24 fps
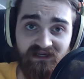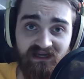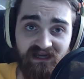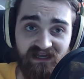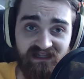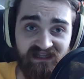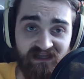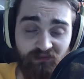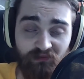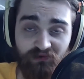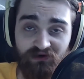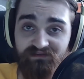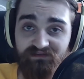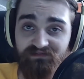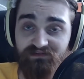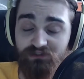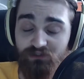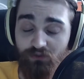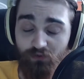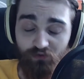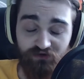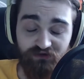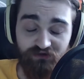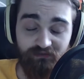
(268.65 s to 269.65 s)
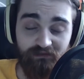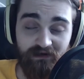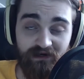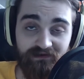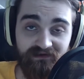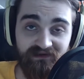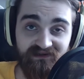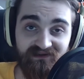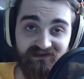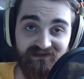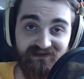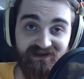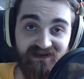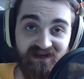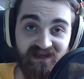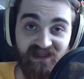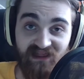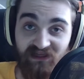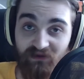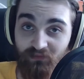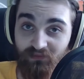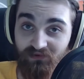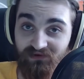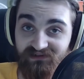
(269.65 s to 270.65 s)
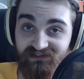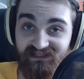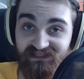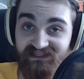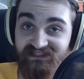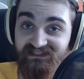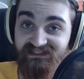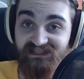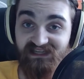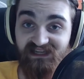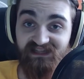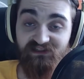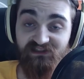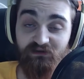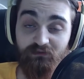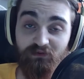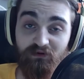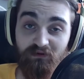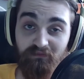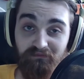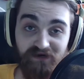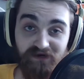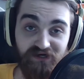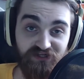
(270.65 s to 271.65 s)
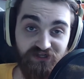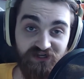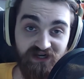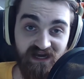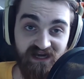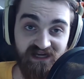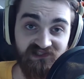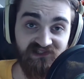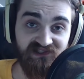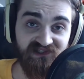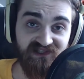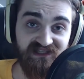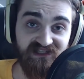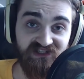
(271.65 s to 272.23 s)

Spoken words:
And they weren't even told about it, and they didn't get their permission asked.